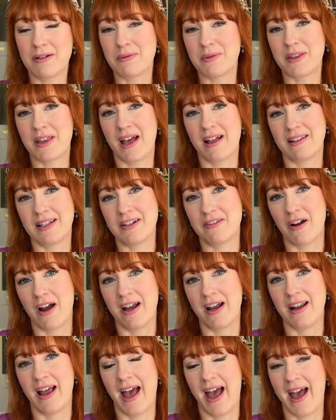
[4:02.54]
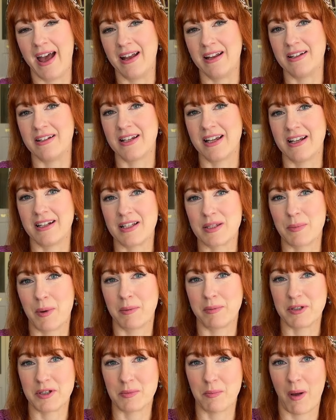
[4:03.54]
with Ellie Grant and it is
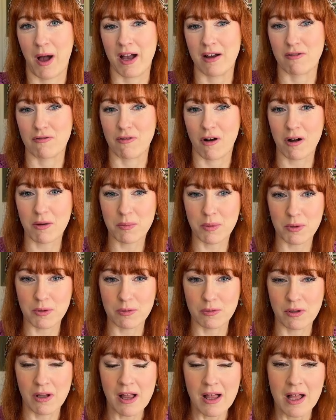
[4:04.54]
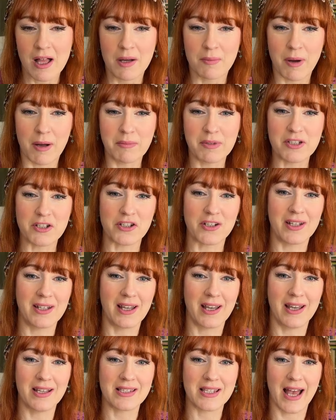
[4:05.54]
published by Rockpool Publishing.
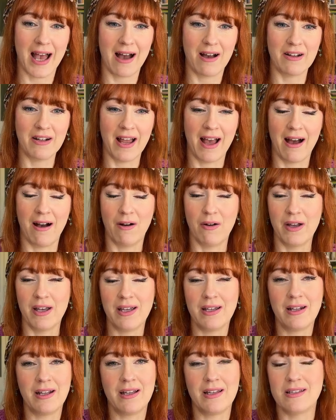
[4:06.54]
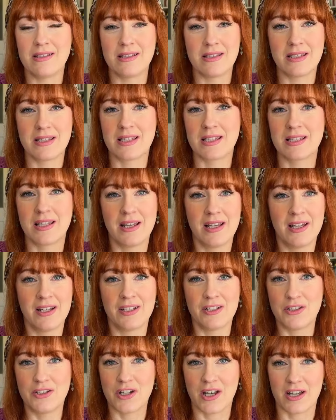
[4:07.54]
It's out now. It is
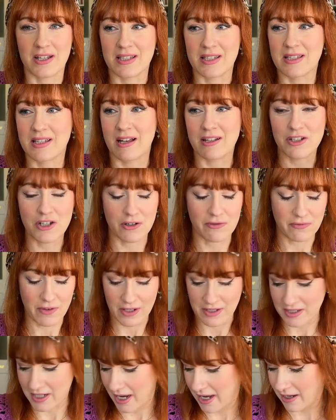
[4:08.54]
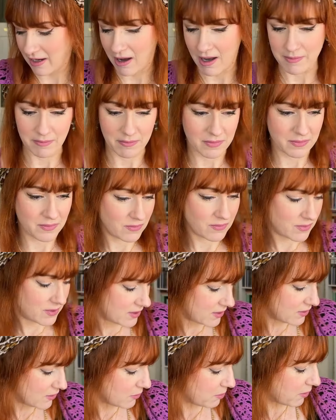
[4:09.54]
just such a fun deck. I'm
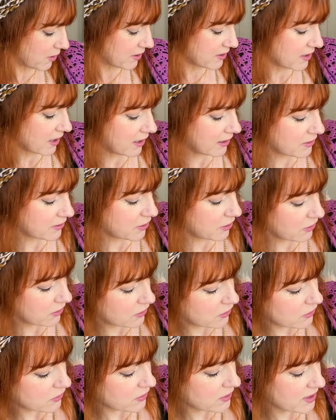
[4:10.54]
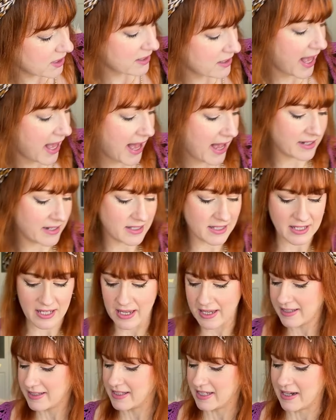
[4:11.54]
super excited to use that
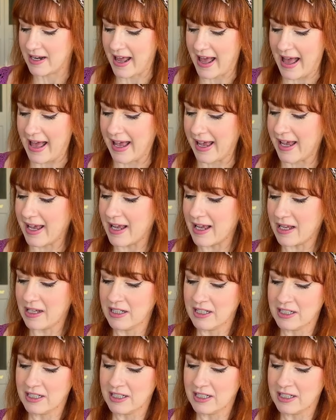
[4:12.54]
today.